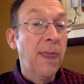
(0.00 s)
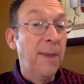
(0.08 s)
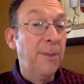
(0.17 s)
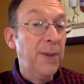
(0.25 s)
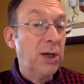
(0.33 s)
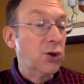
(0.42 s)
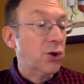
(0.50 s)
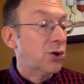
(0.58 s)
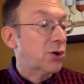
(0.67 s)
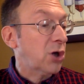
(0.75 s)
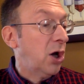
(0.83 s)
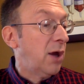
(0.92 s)
the
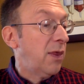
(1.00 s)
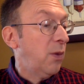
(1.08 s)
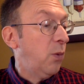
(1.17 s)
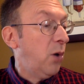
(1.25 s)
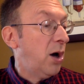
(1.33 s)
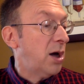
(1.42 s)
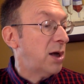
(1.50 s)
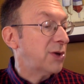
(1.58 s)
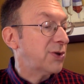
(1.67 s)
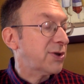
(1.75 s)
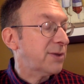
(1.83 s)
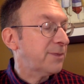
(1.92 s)
pictures on the
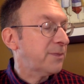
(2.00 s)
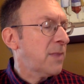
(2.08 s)
walls.